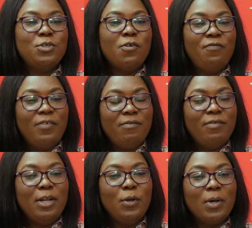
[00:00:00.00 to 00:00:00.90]
your
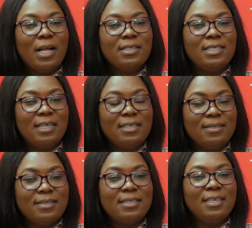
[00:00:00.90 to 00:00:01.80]
favorite local
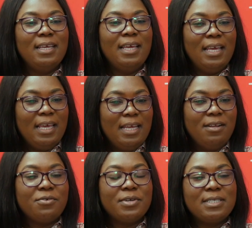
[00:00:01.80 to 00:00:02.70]
channels
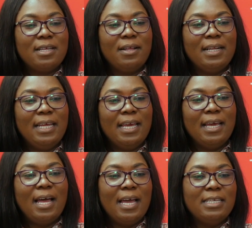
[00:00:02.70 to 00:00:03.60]
in crystal clear,
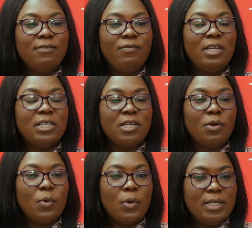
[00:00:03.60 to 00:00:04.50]
high definition
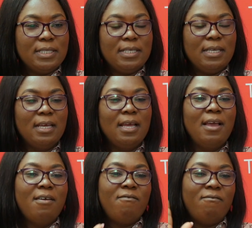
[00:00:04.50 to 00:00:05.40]
quality,
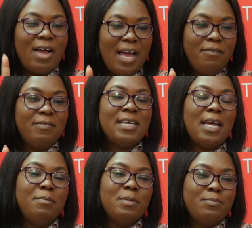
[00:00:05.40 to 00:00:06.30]
5
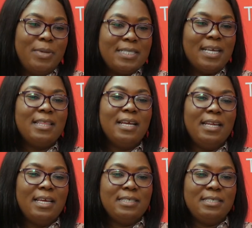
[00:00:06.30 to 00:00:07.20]
times better than
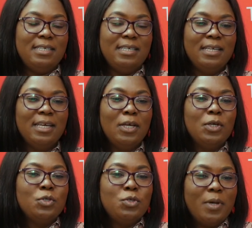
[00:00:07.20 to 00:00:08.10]
SD.
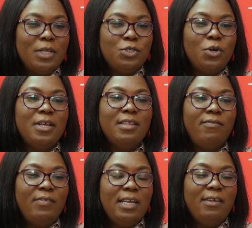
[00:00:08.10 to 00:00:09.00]
To enjoy the
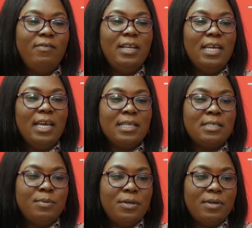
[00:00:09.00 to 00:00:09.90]
fili-fili
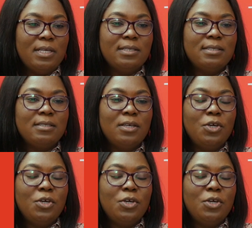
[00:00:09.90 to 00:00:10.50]
experience,